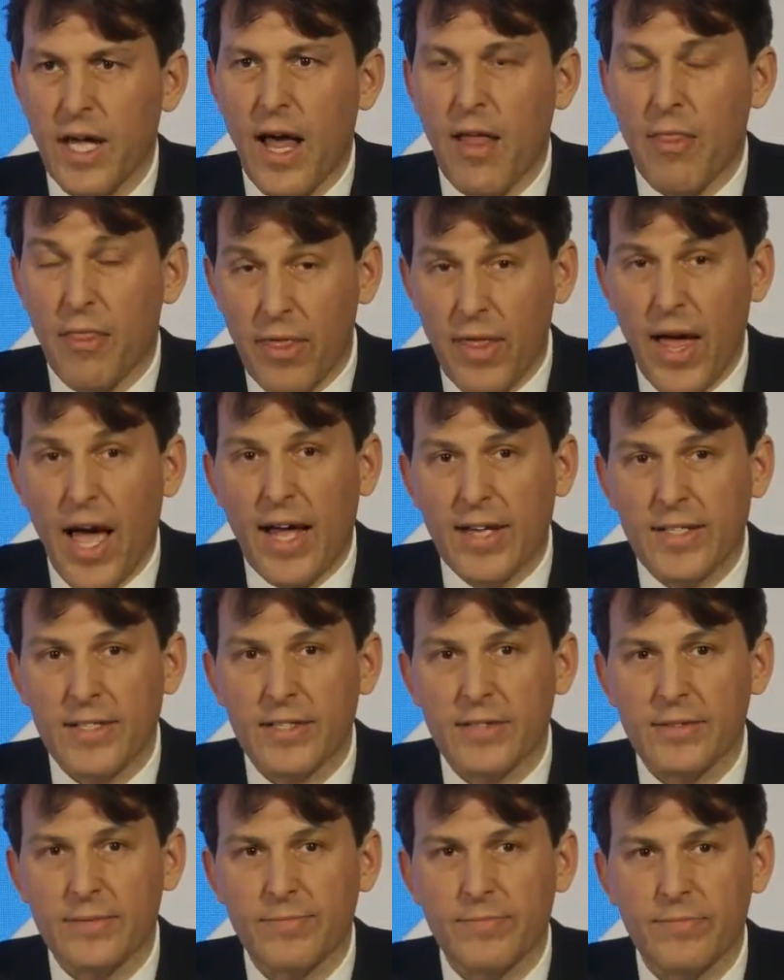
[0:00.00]
And
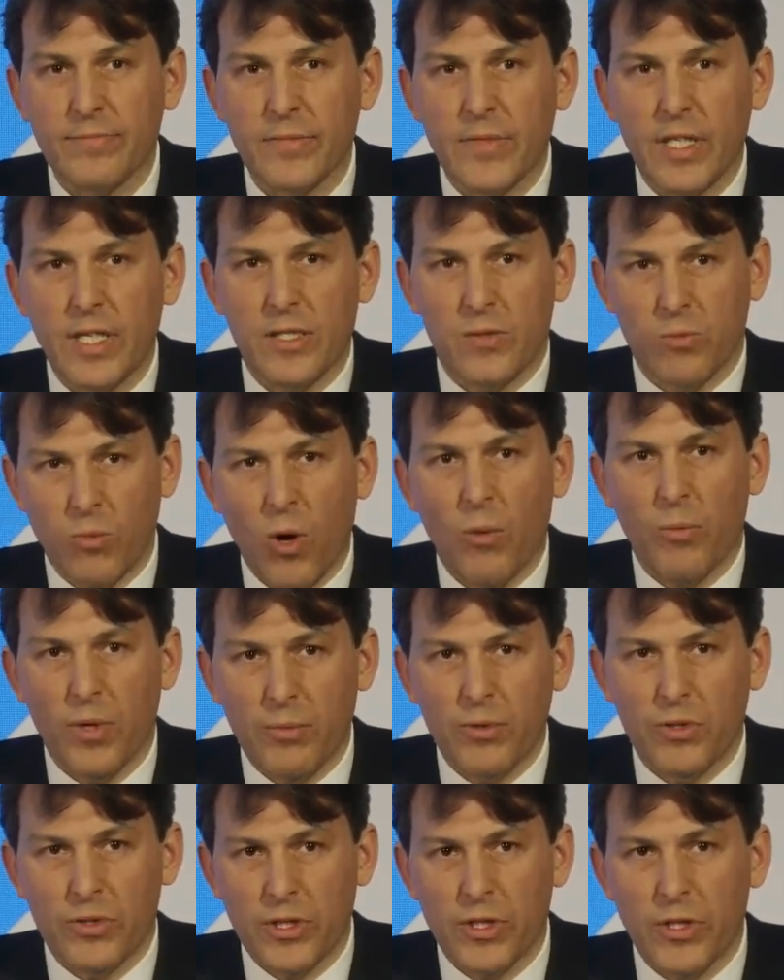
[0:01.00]
that is what
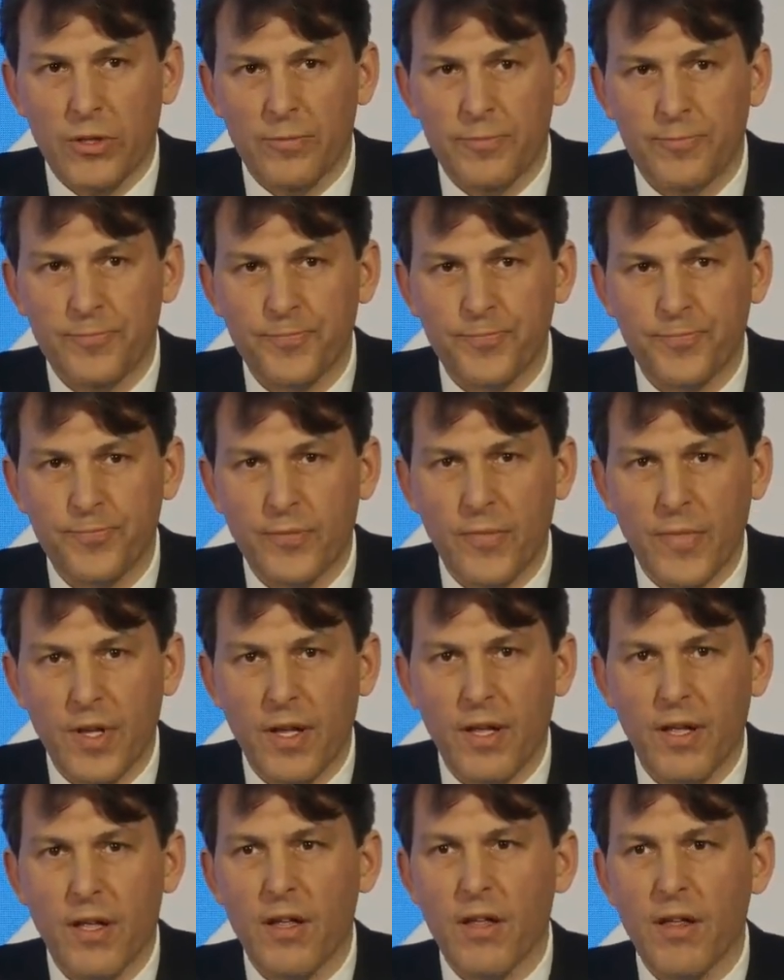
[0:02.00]
we will do.
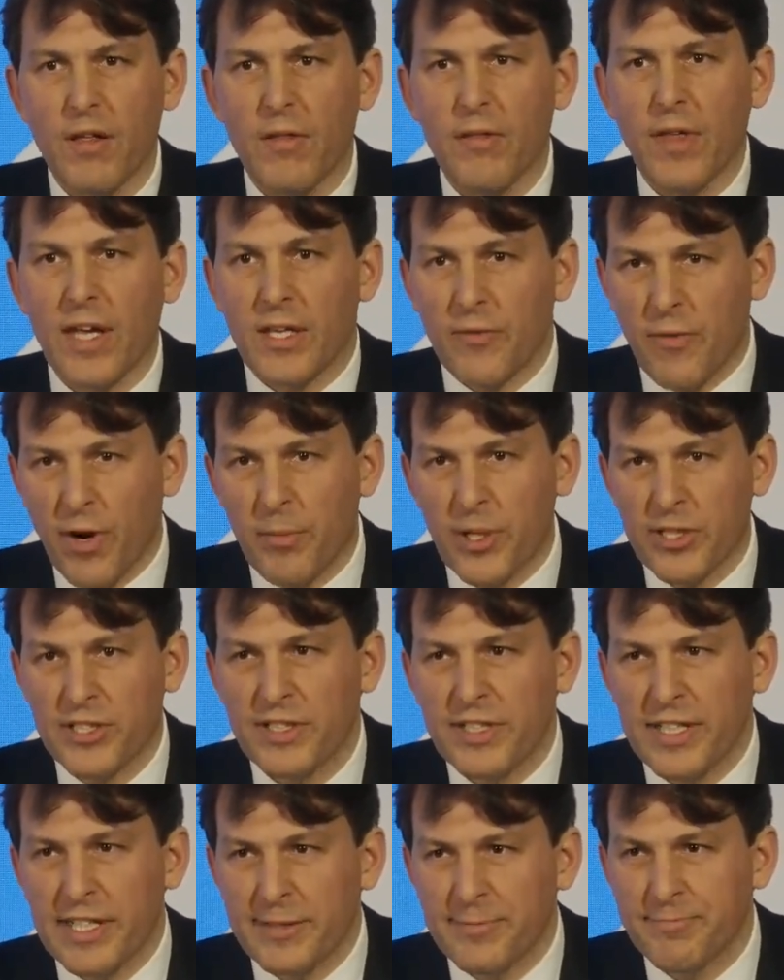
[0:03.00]
Thank you very much
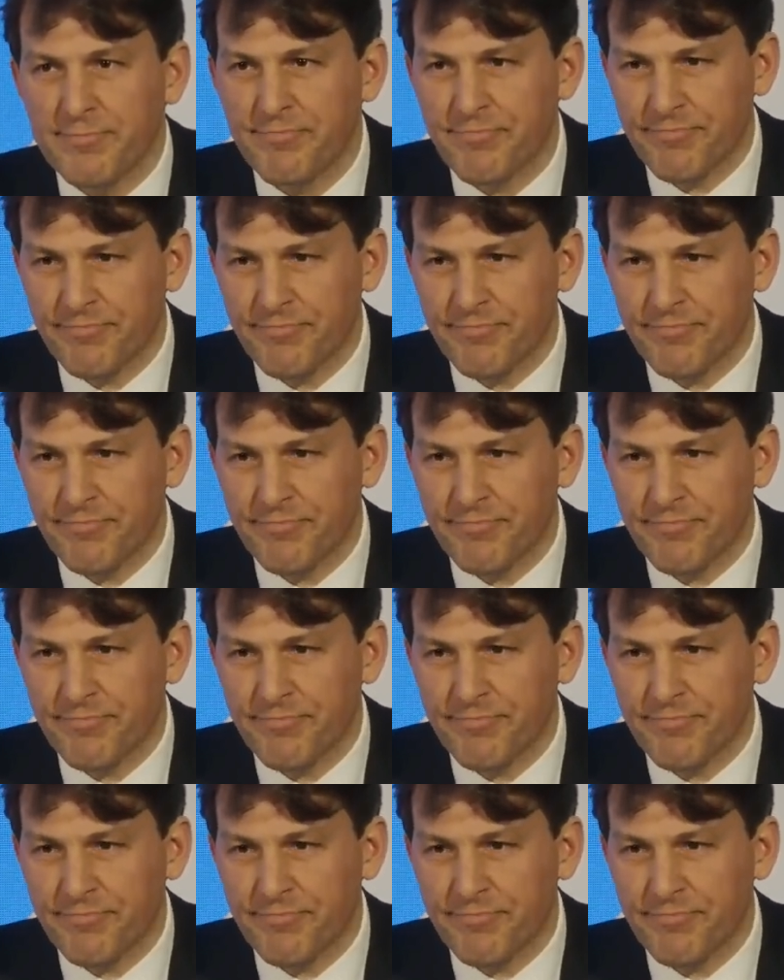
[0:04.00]
indeed.